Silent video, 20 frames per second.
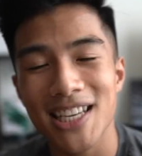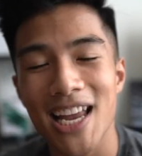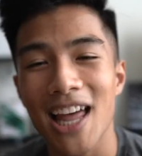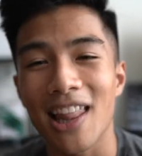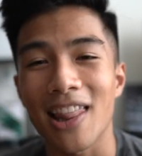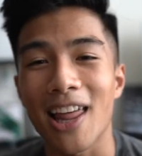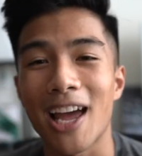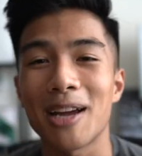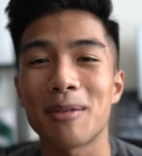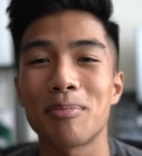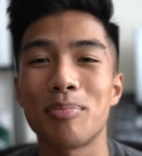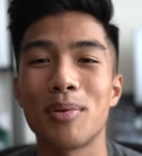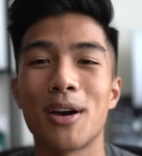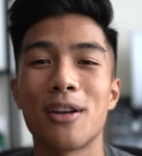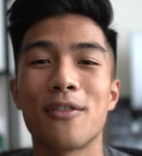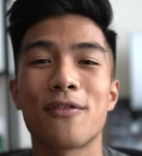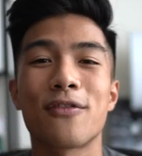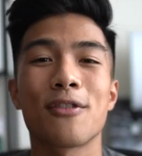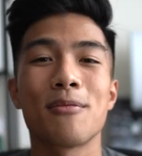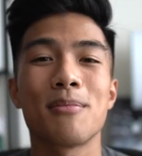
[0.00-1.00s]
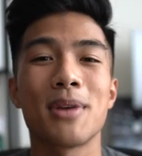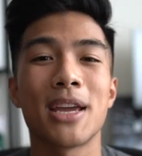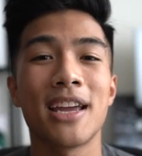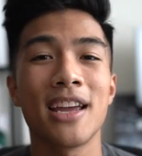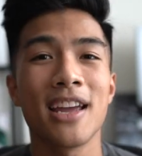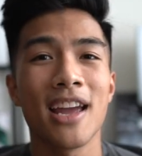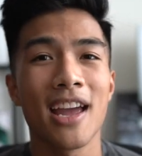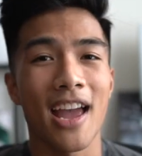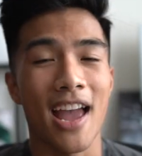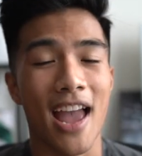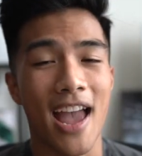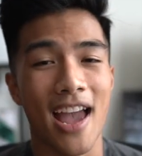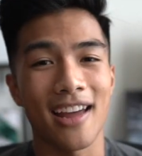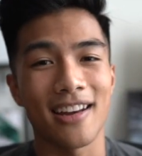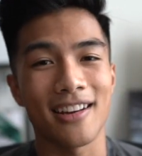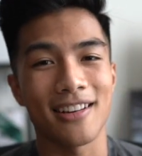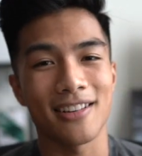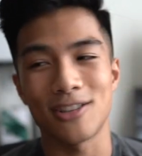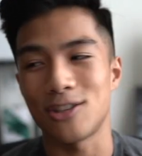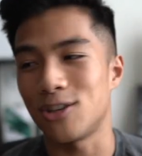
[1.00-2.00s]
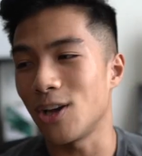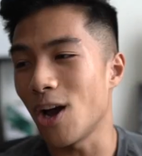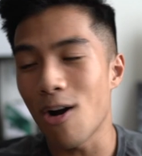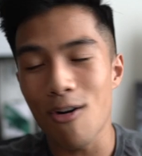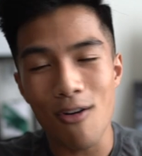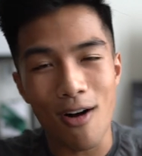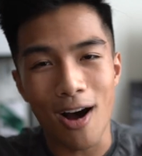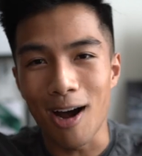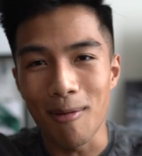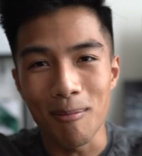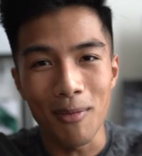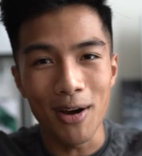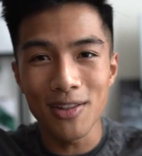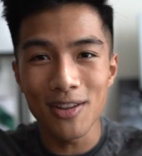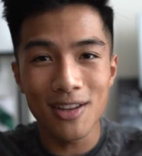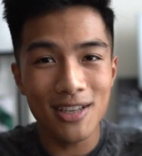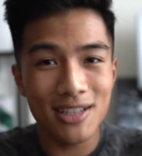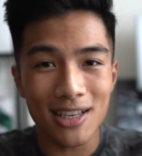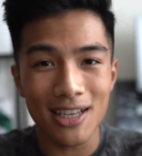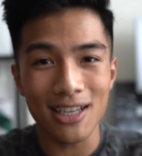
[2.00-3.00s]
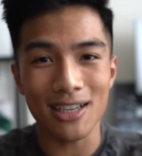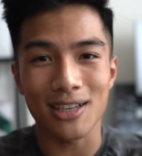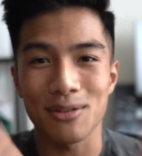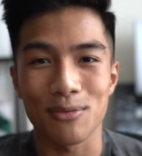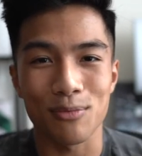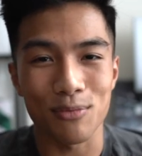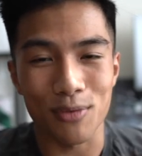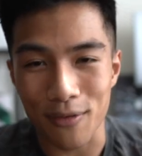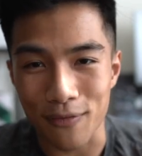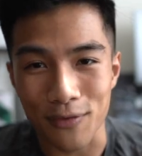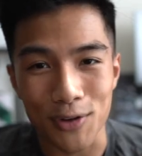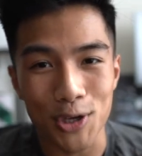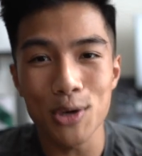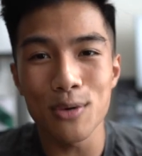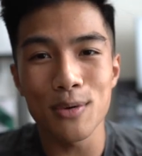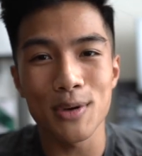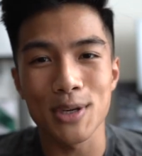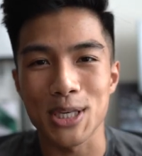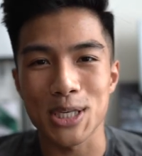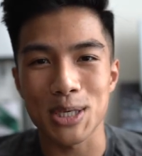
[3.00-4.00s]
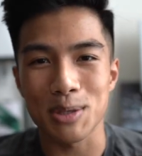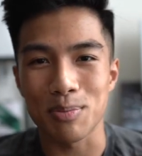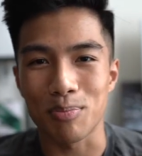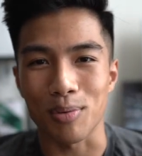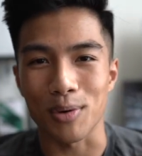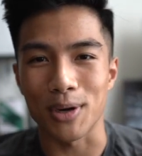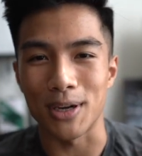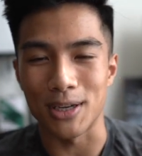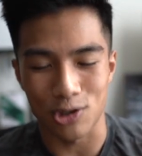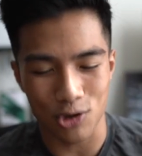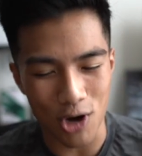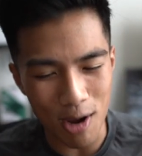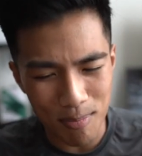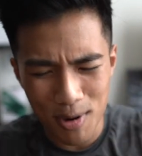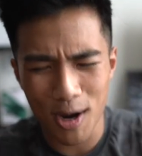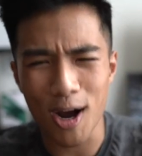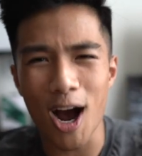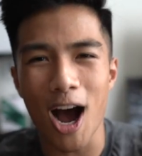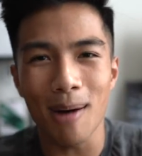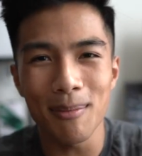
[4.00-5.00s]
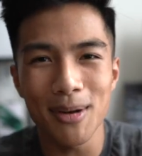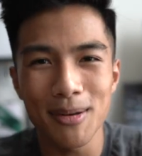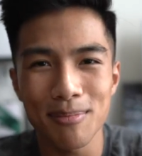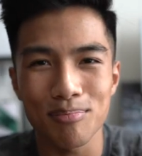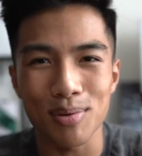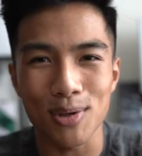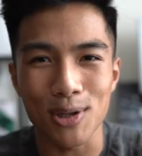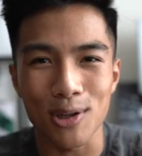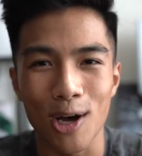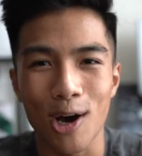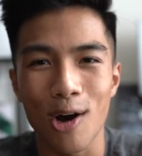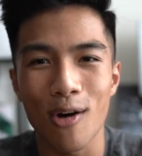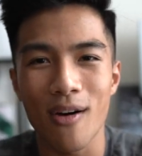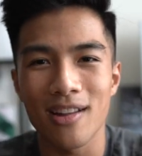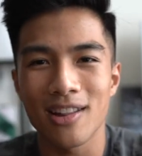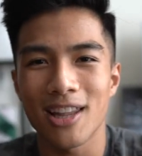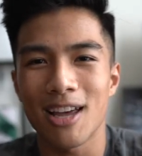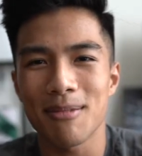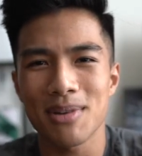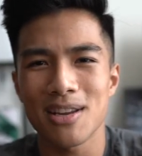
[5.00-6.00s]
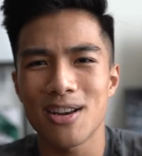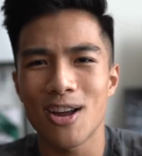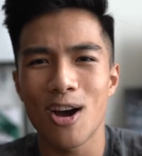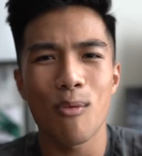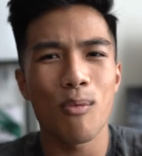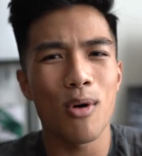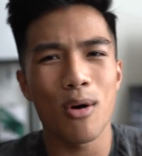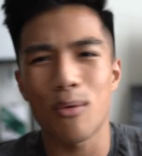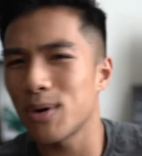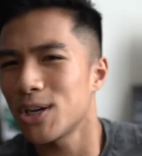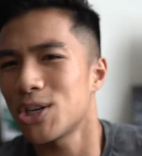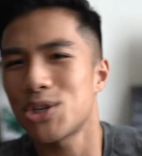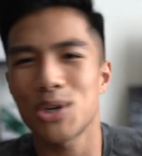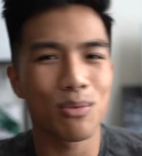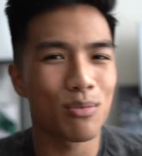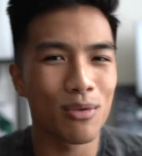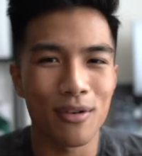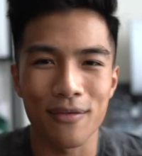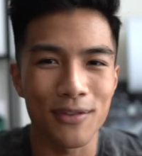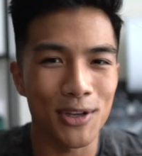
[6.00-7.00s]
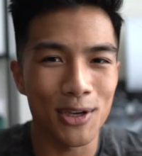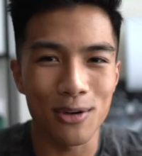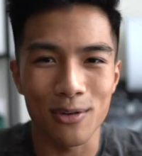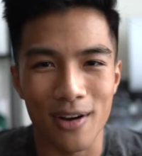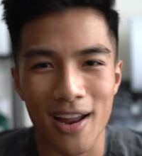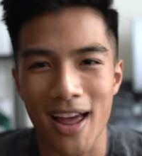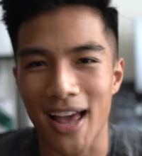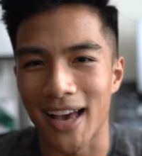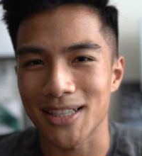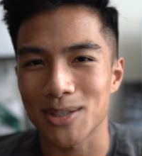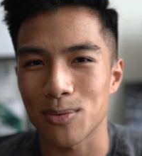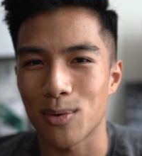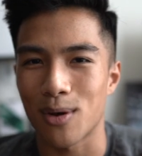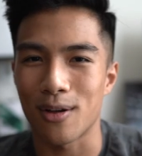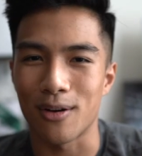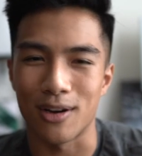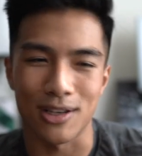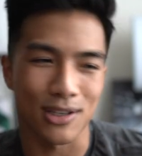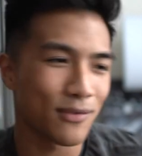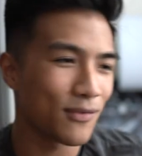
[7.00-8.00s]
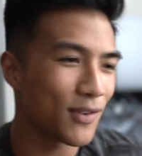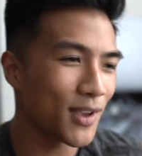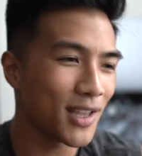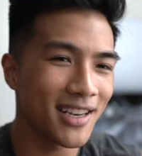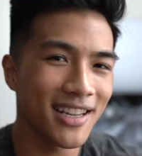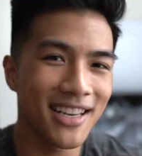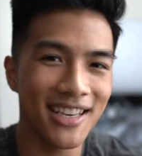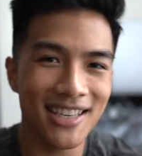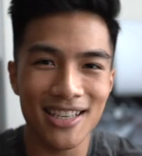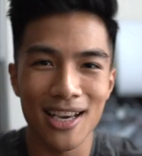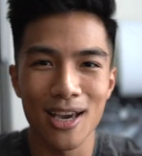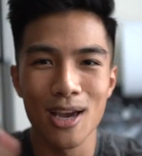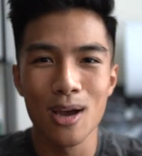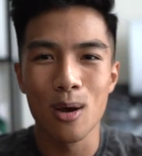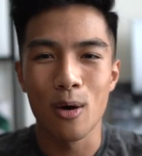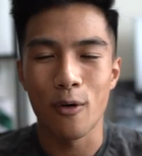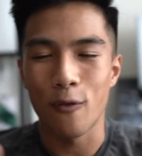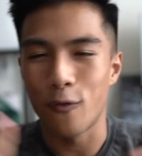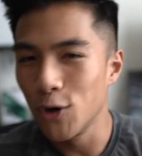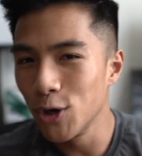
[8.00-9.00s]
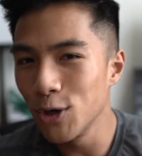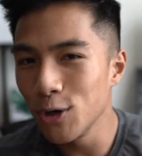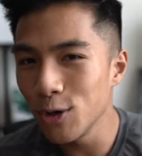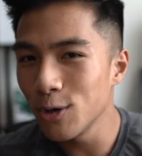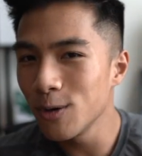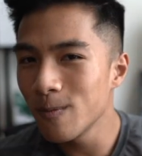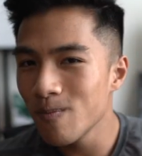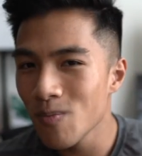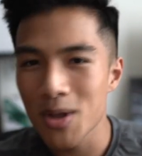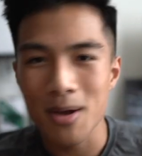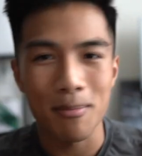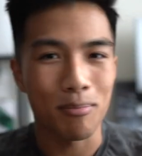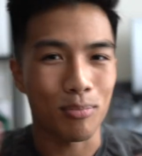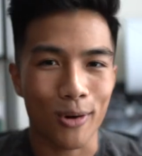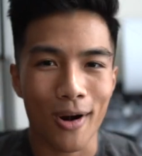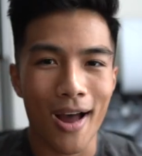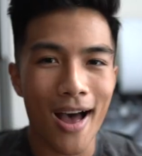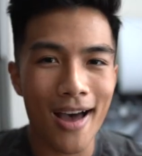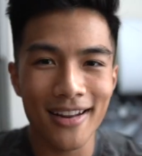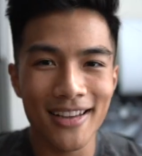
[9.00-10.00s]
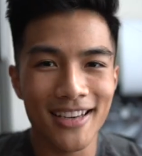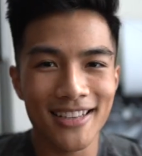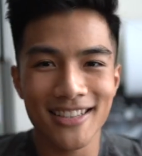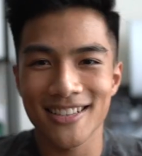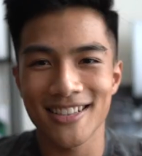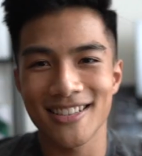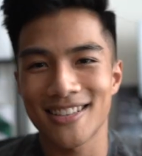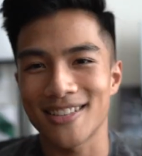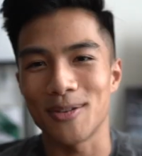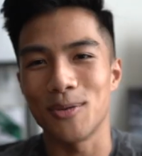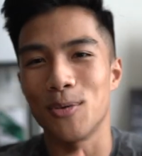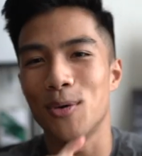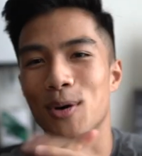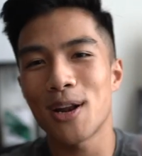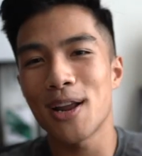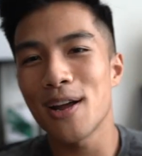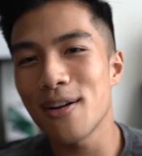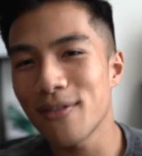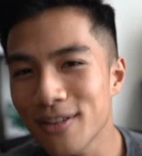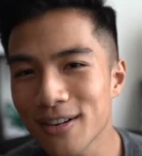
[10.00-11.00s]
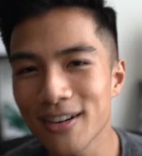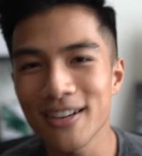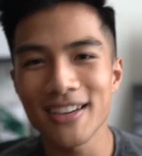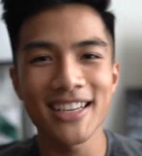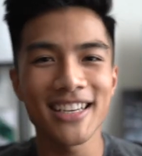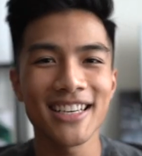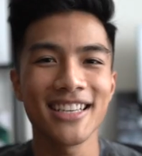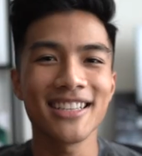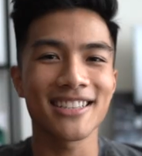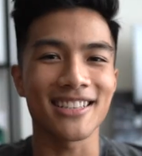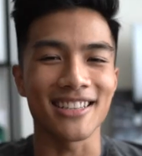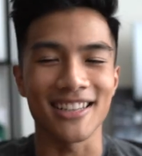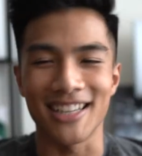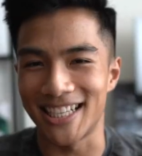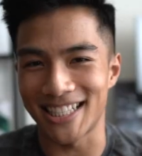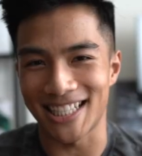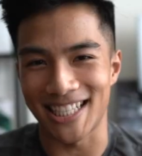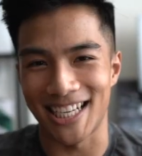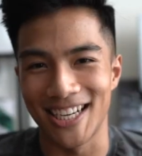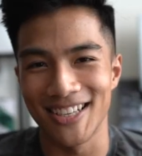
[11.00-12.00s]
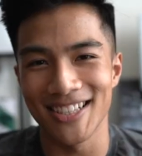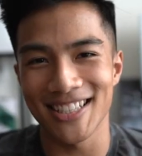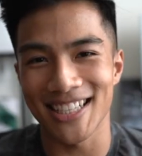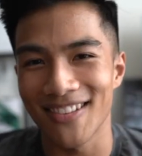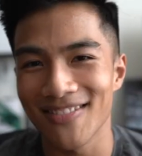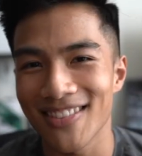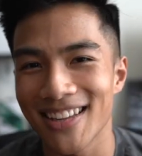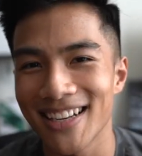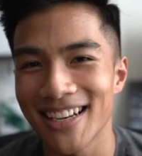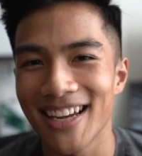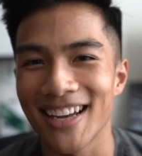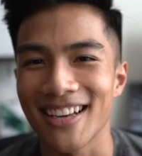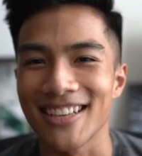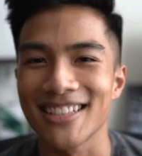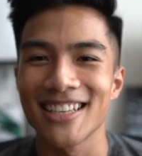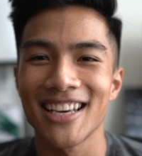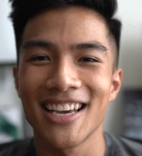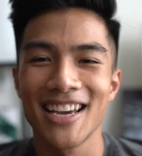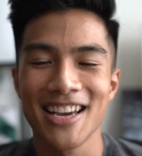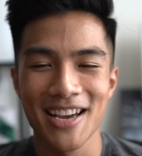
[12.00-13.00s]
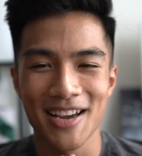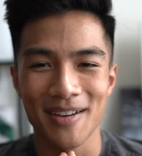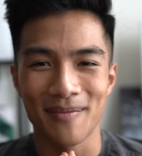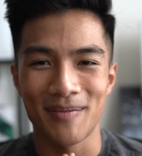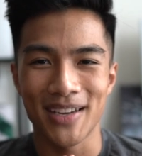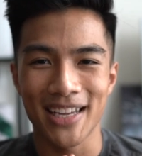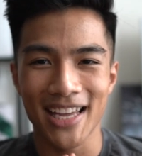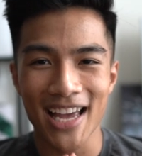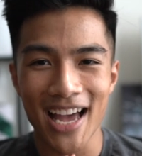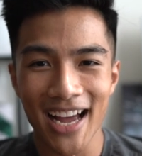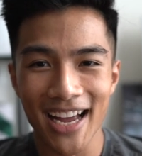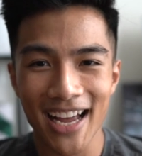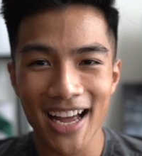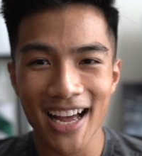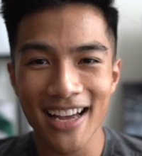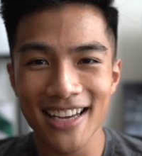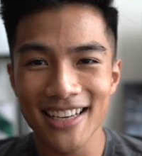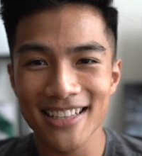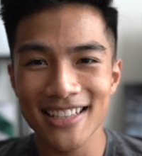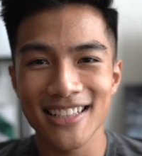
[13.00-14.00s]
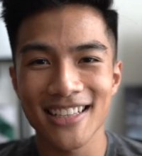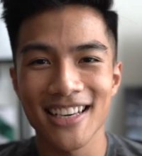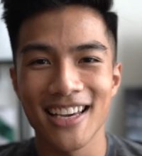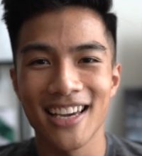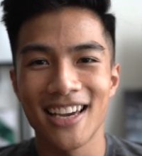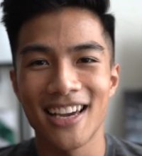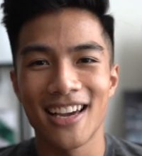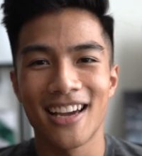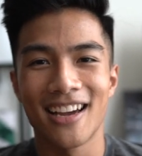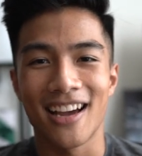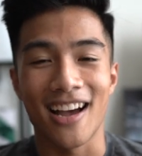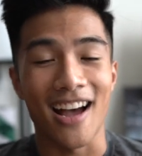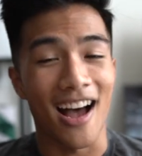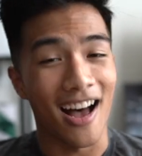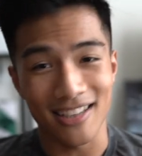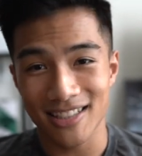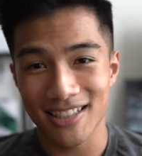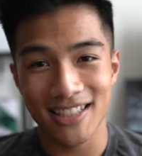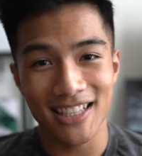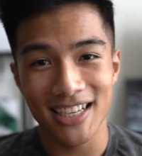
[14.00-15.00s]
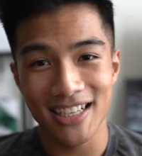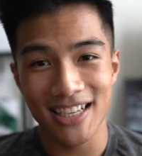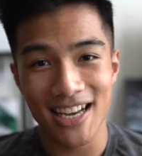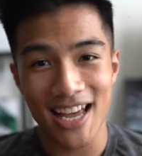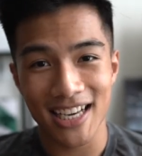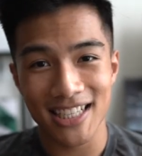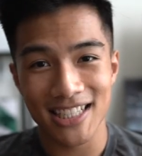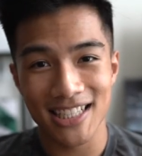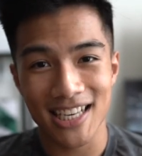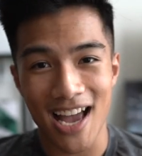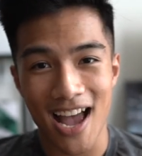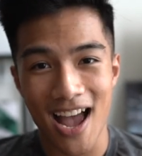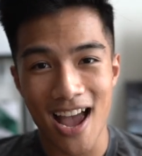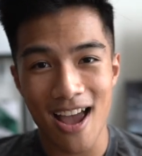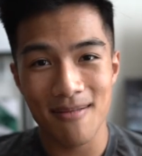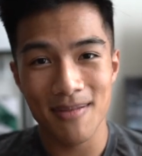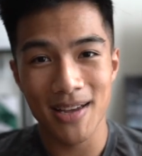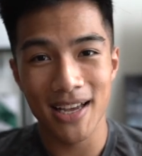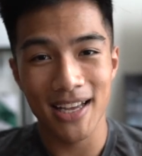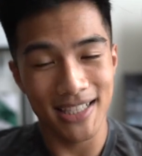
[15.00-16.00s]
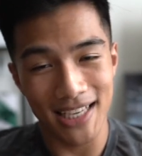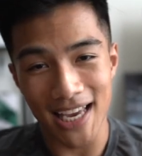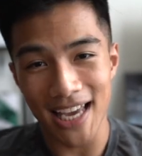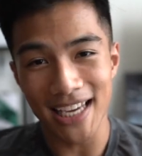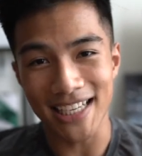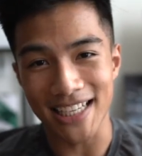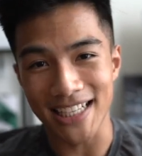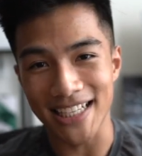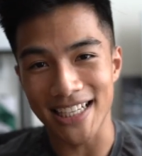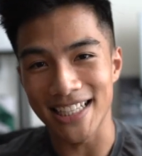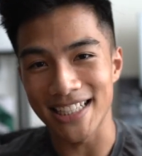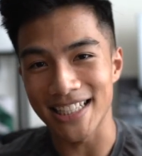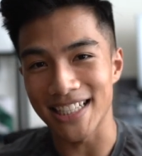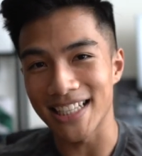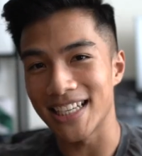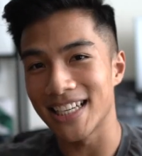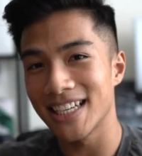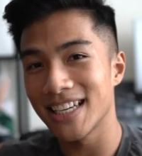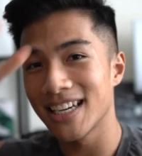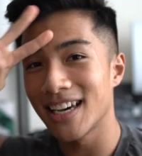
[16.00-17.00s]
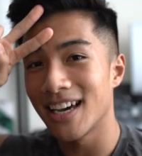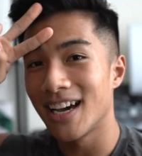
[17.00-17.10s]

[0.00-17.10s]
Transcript: that like button for me. And yo, I'm on this like reviewing spree. Drop a comment below and let me know what we should review next, whether it's fitness, food, products, just whatever it is, let's do something else. But yeah, guys, I'll see you next time. Take it easy.